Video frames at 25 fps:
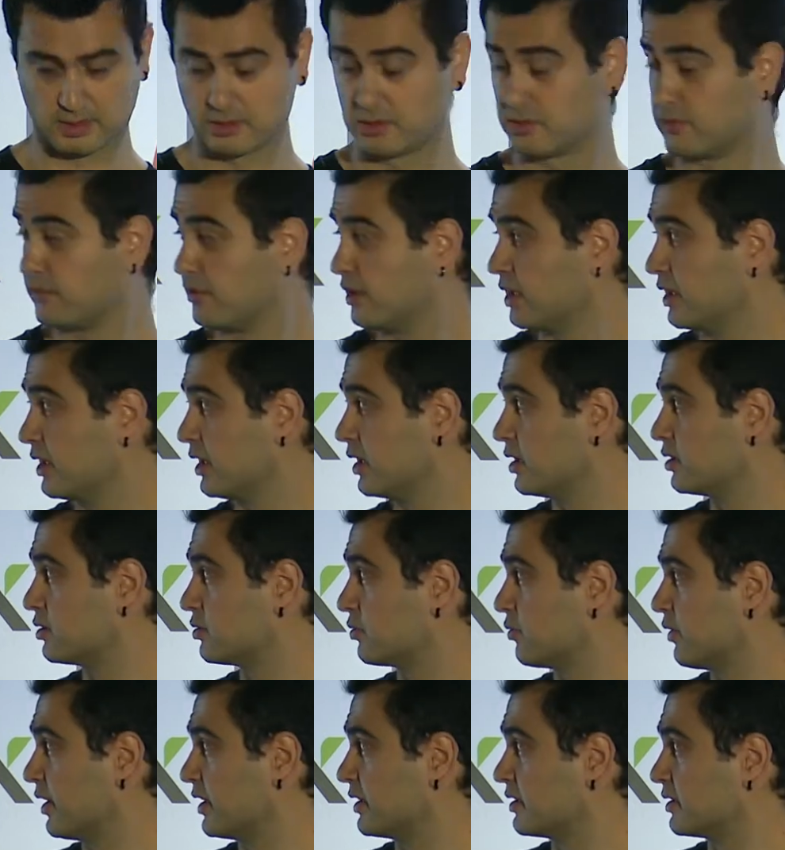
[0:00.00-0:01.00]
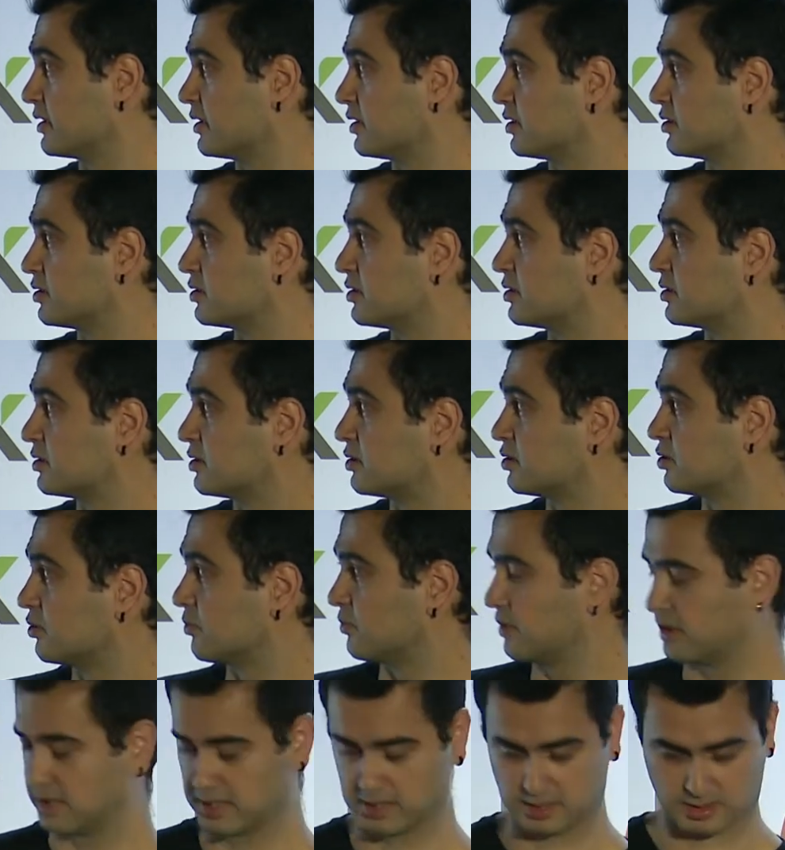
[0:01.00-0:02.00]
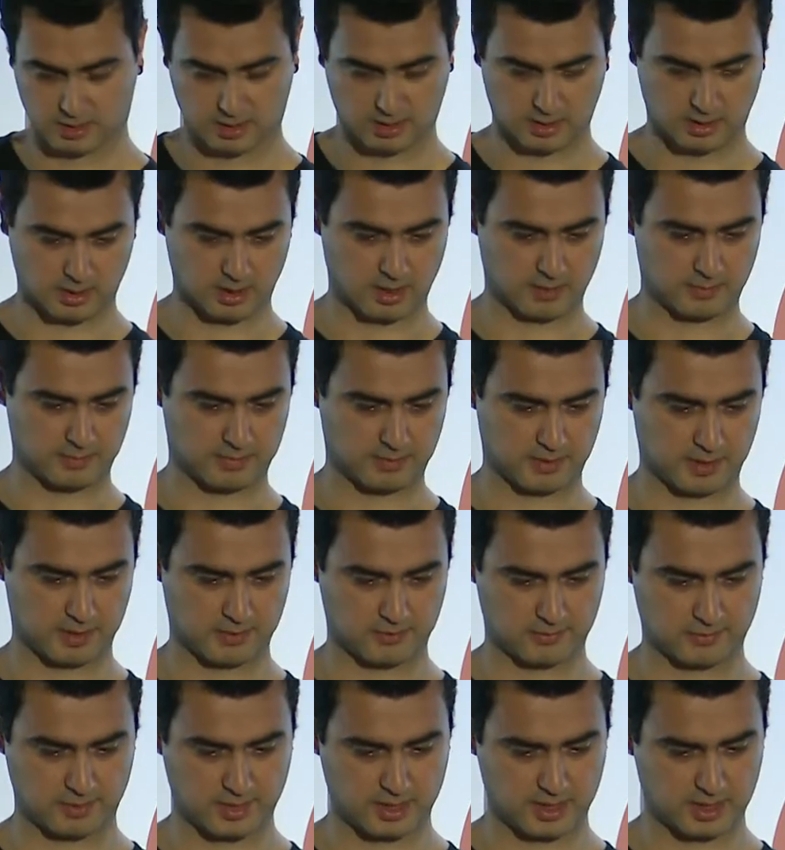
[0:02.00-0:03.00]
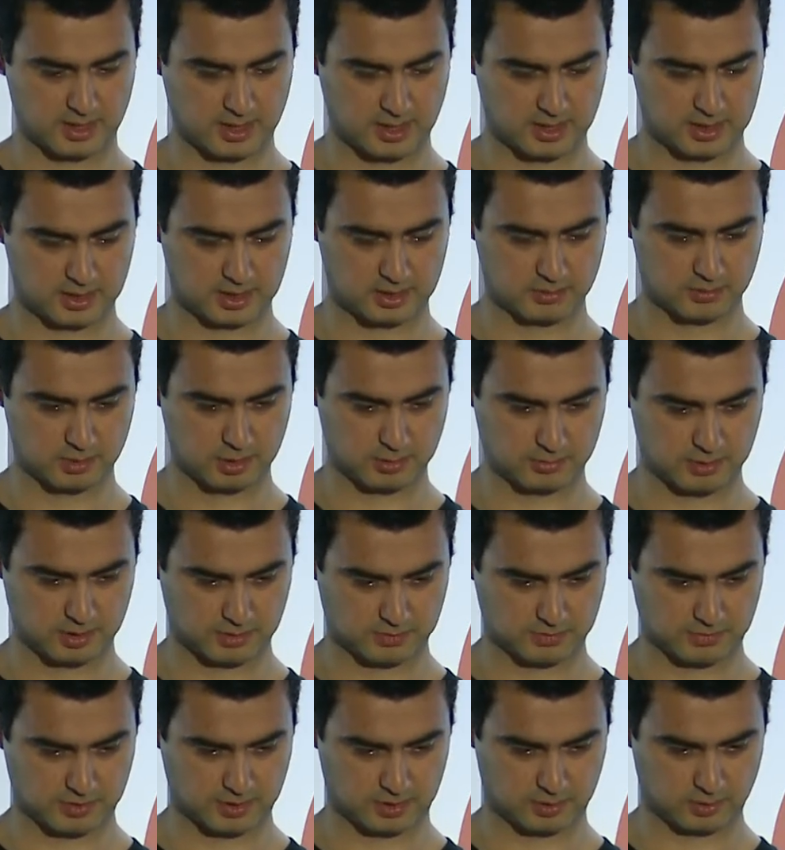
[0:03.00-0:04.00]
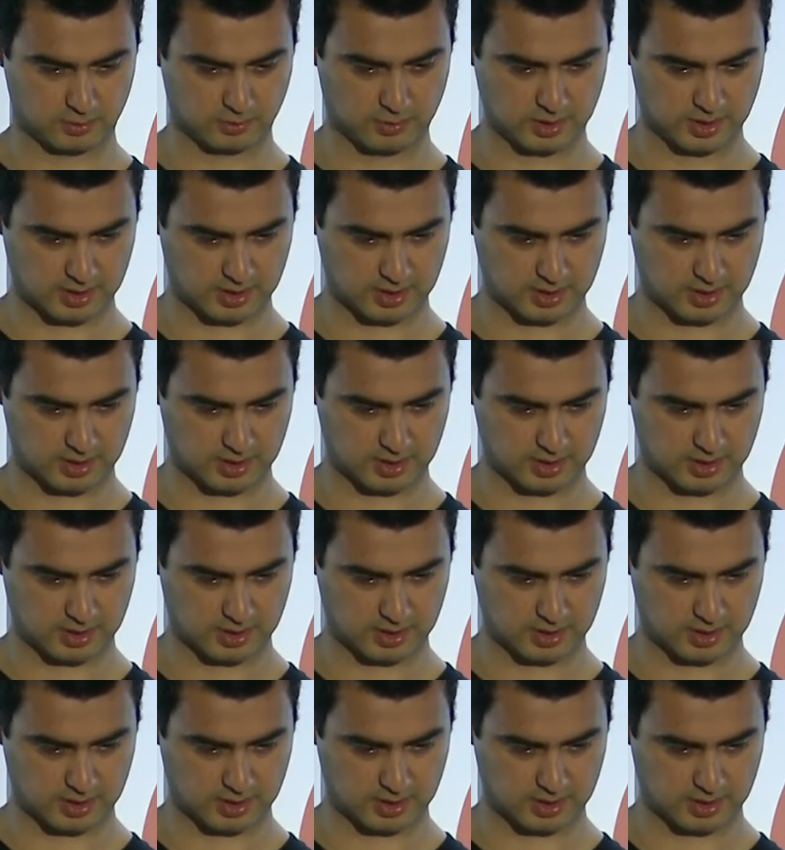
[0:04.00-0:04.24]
We need to wait this to be up and running at the moment, but we